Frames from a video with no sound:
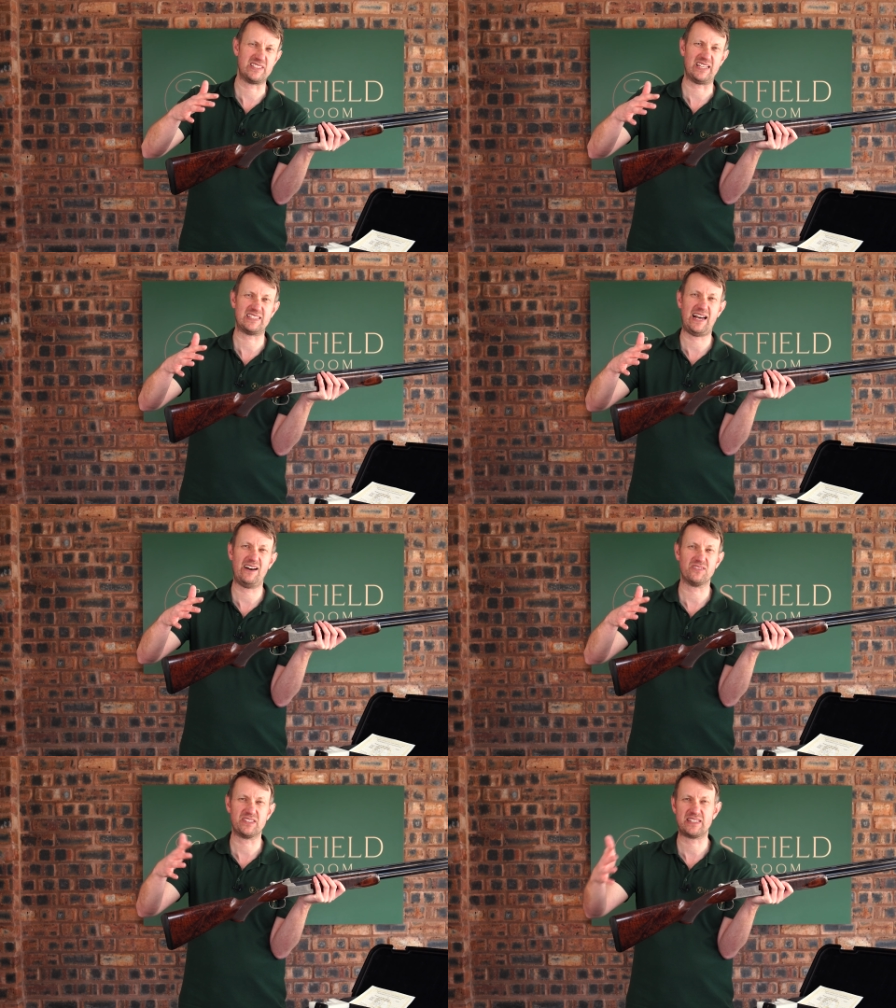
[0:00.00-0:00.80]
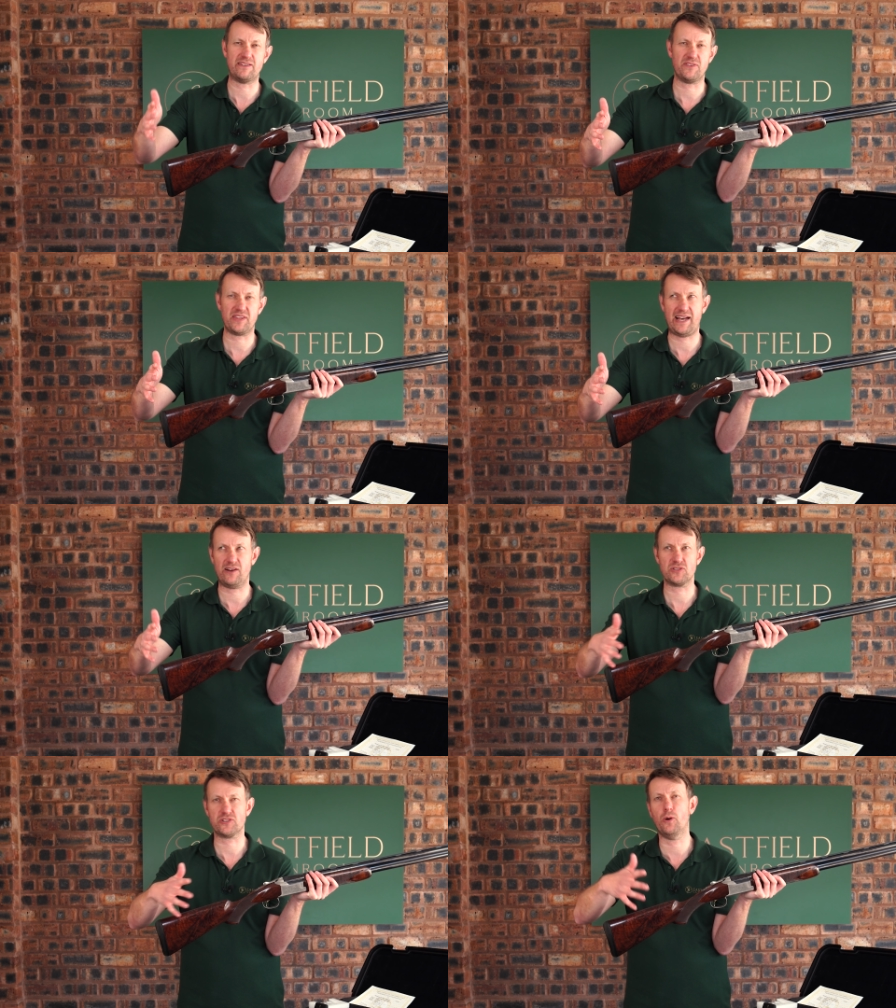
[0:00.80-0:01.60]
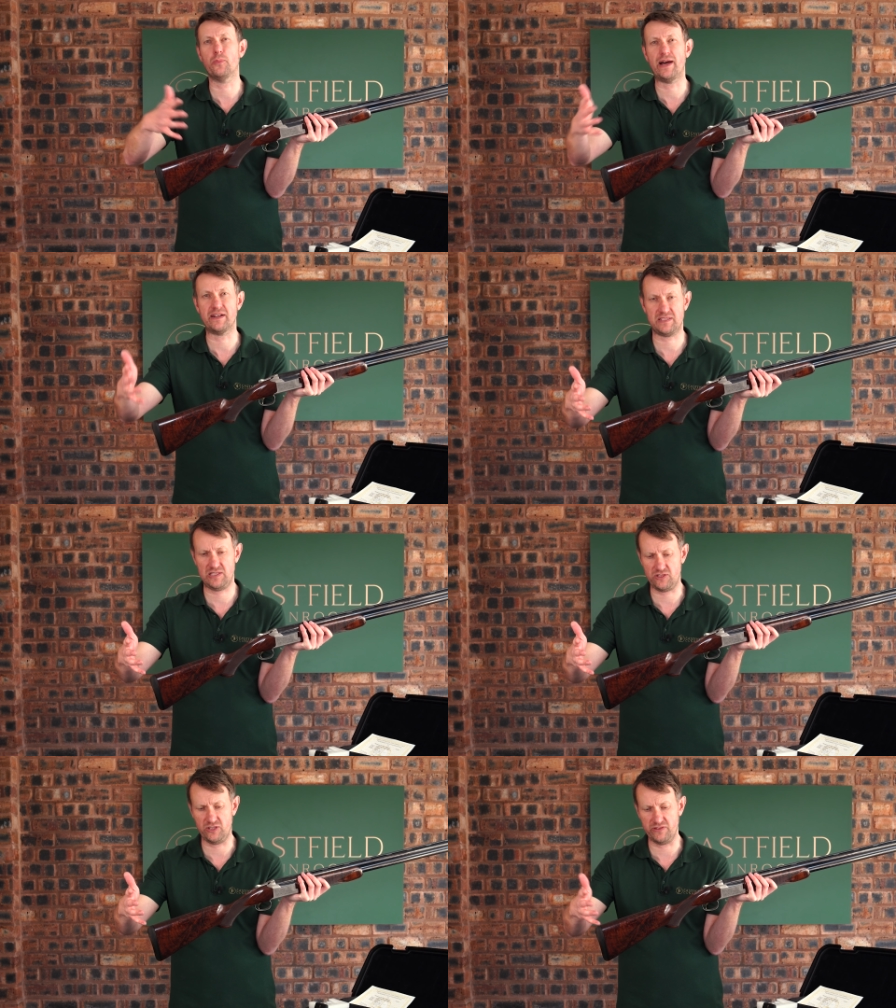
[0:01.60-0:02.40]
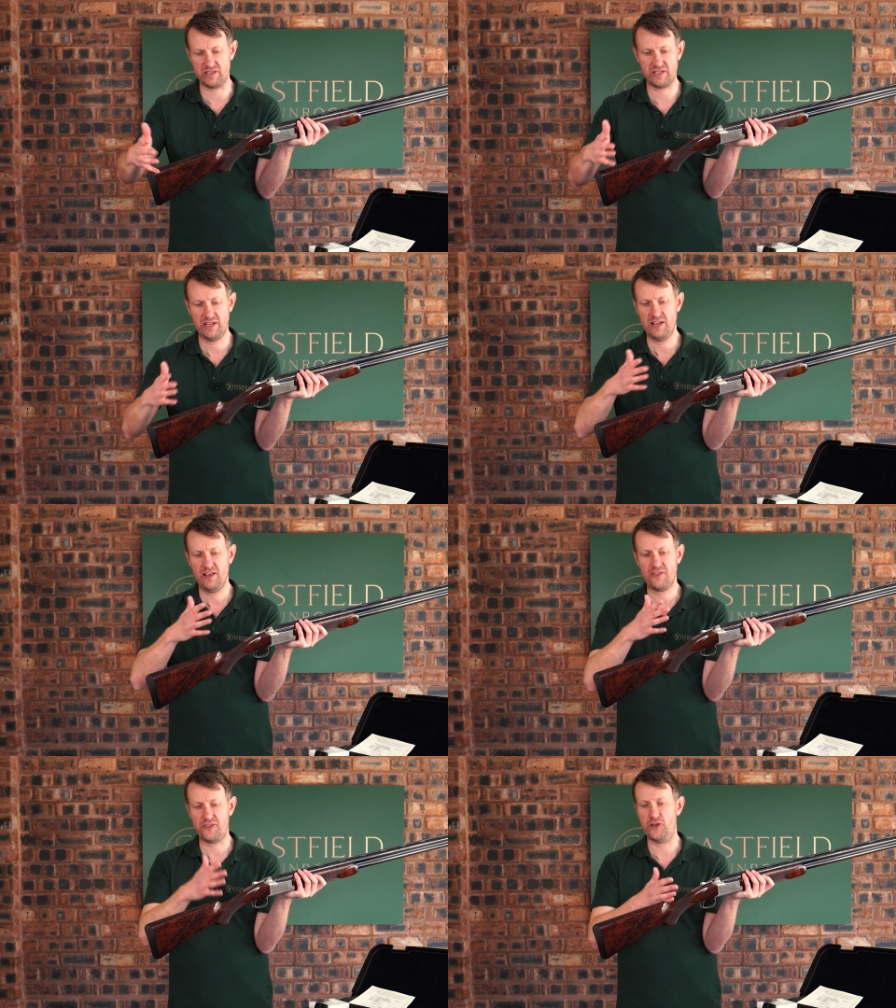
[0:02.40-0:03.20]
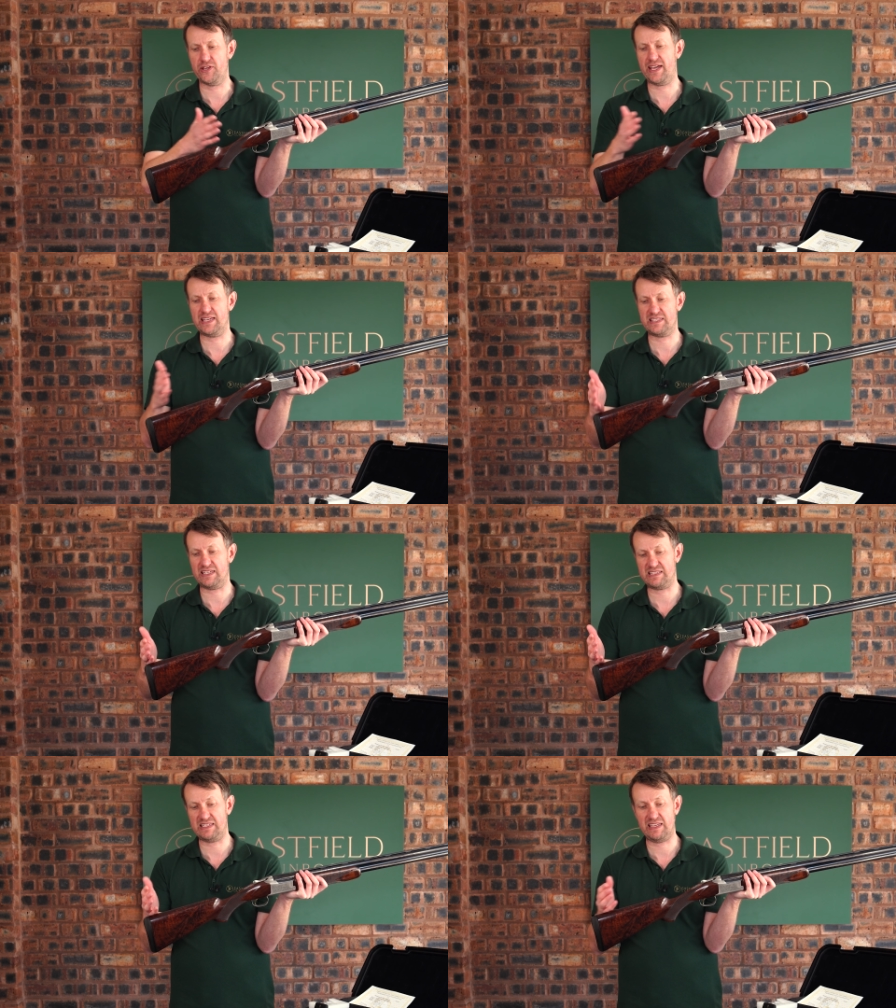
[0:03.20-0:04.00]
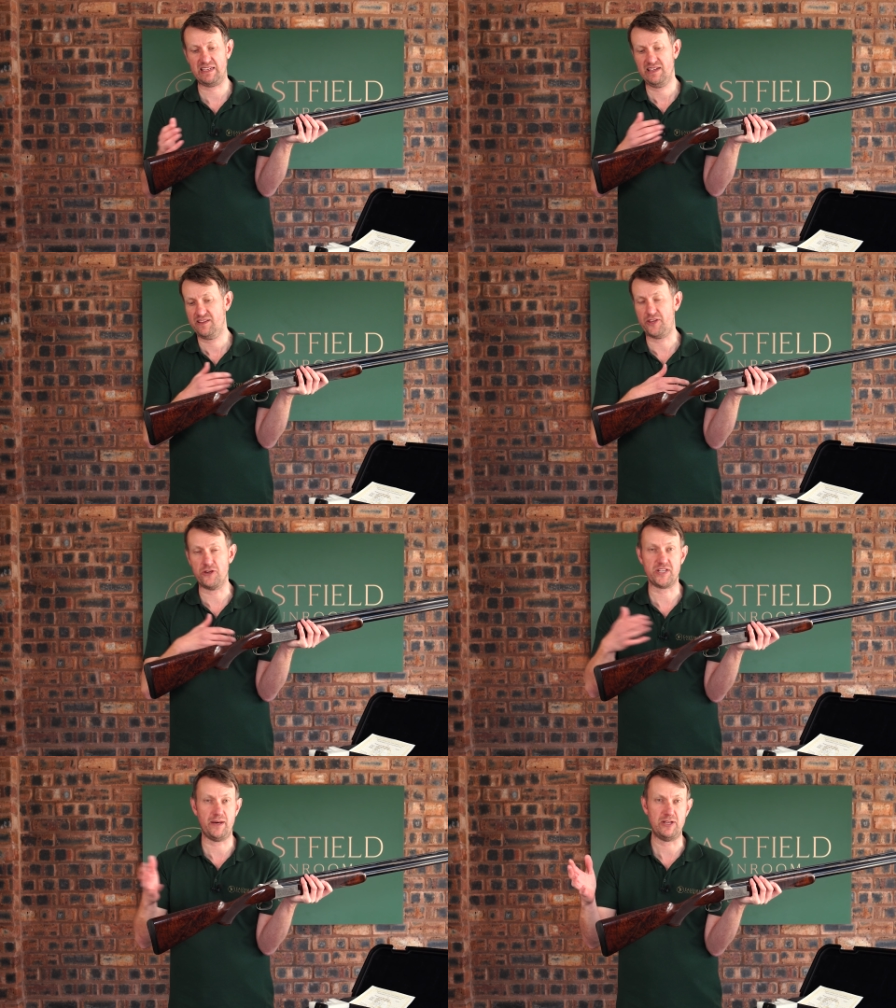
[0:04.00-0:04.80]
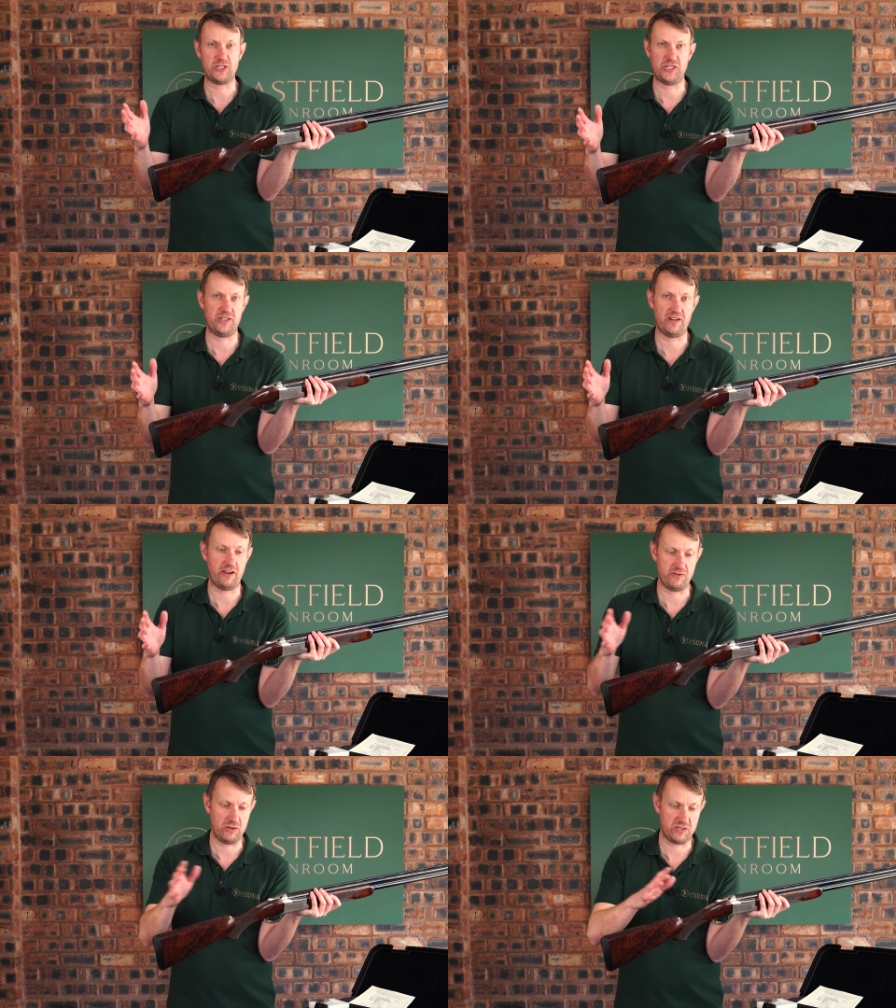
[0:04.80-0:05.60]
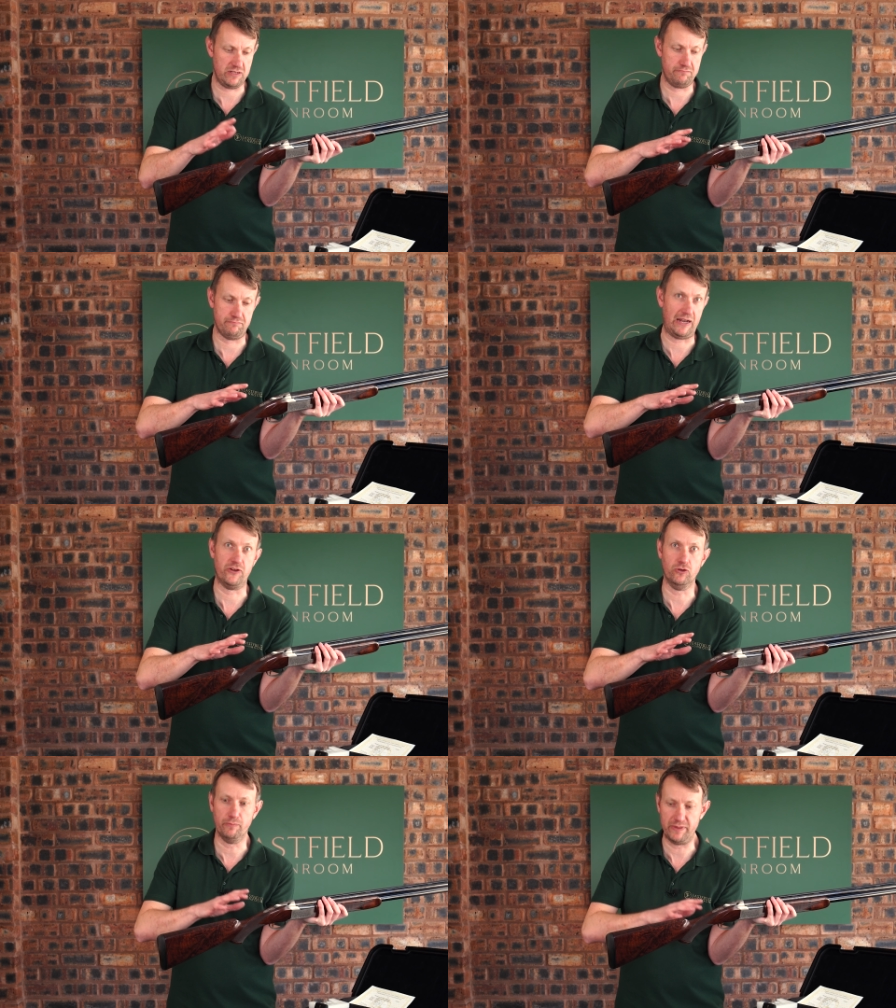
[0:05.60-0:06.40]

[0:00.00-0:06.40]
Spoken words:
6,000, 7,000s, old Browning Citoris, 38-60. Those dimensions are no use to man nor